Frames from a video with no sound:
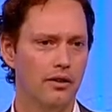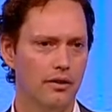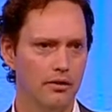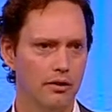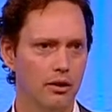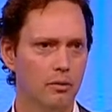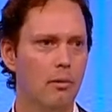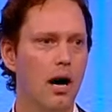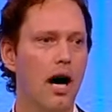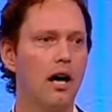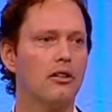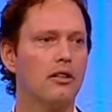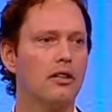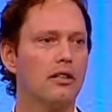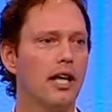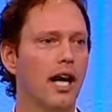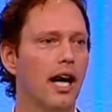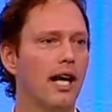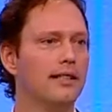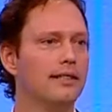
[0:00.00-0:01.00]

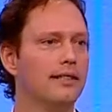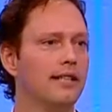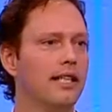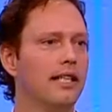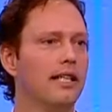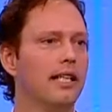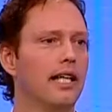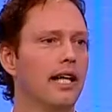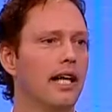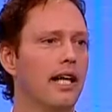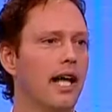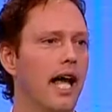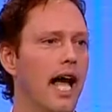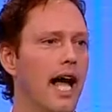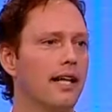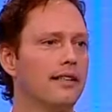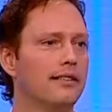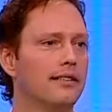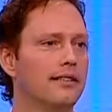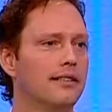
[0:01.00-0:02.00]
democratizing the
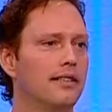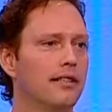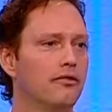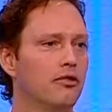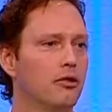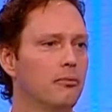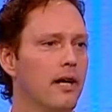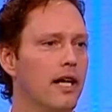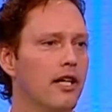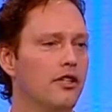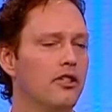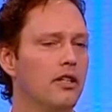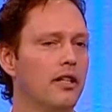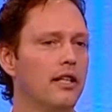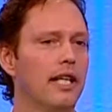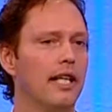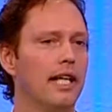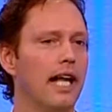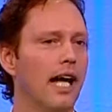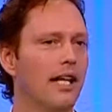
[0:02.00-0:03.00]
access to information,
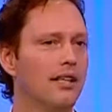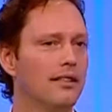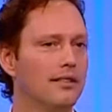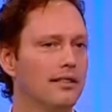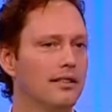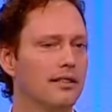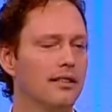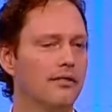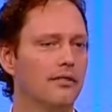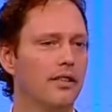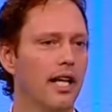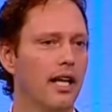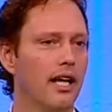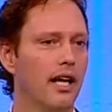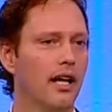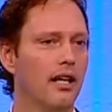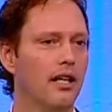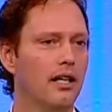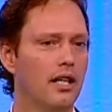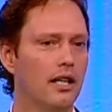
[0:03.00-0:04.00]
the analysis of
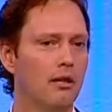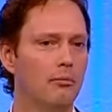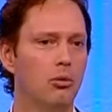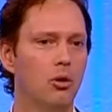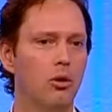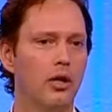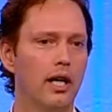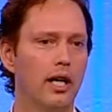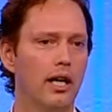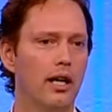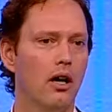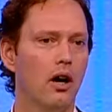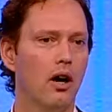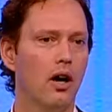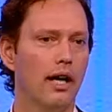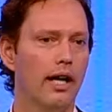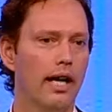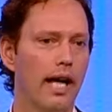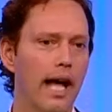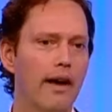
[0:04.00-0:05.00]
data, putting it
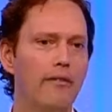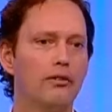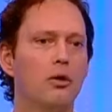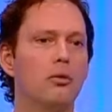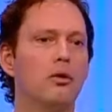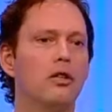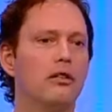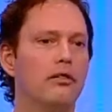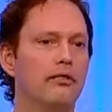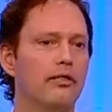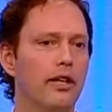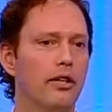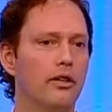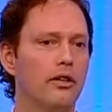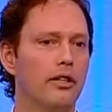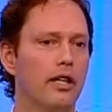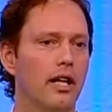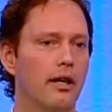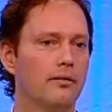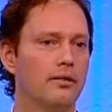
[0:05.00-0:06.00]
on everyone's
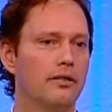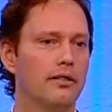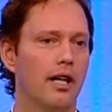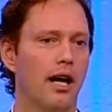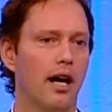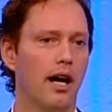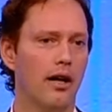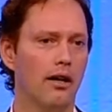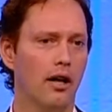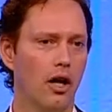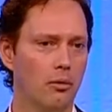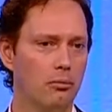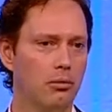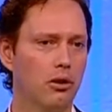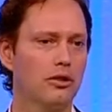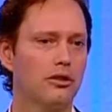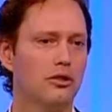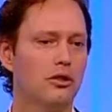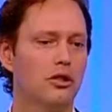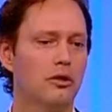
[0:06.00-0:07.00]
fingertips on a
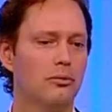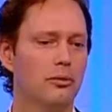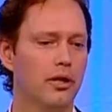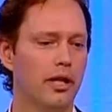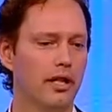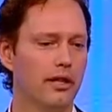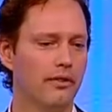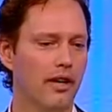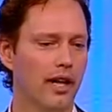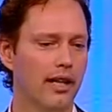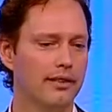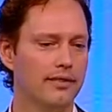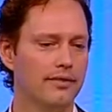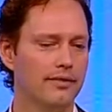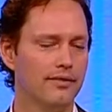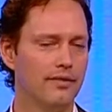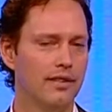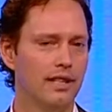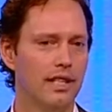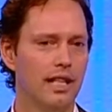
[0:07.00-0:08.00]
personal computing device.
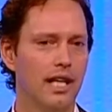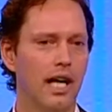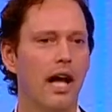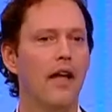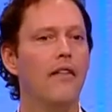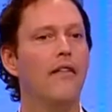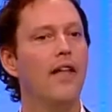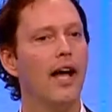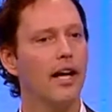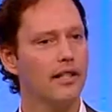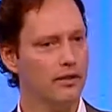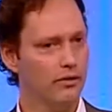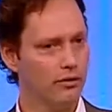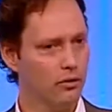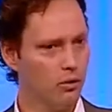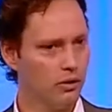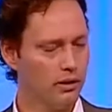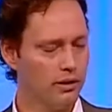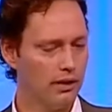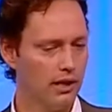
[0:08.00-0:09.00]
And next, of
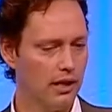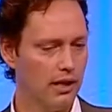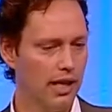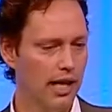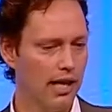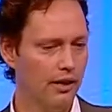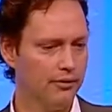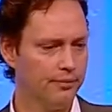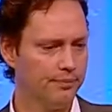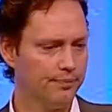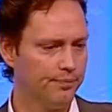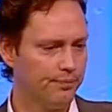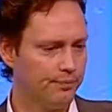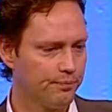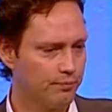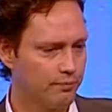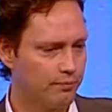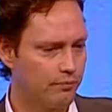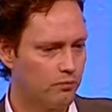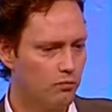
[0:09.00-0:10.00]
course, the cloud.
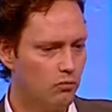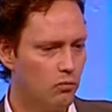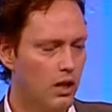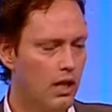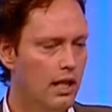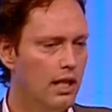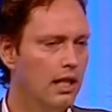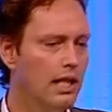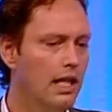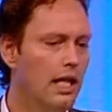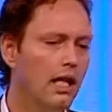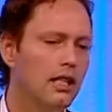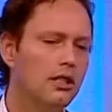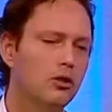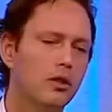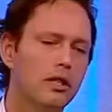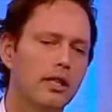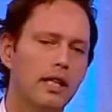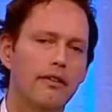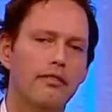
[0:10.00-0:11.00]

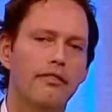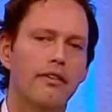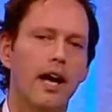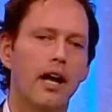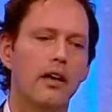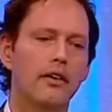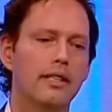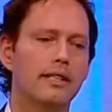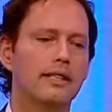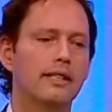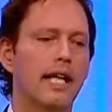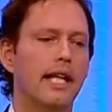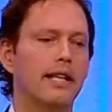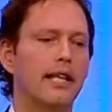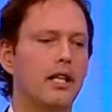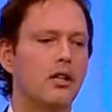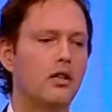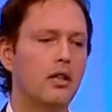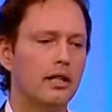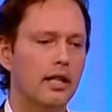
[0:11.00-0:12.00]
So what they found is that
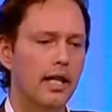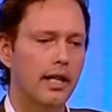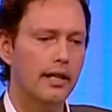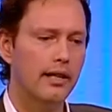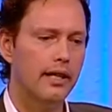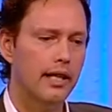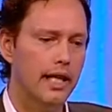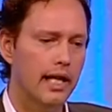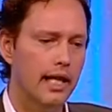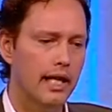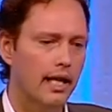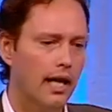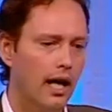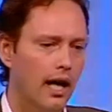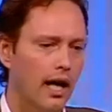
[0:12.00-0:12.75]
they looked at the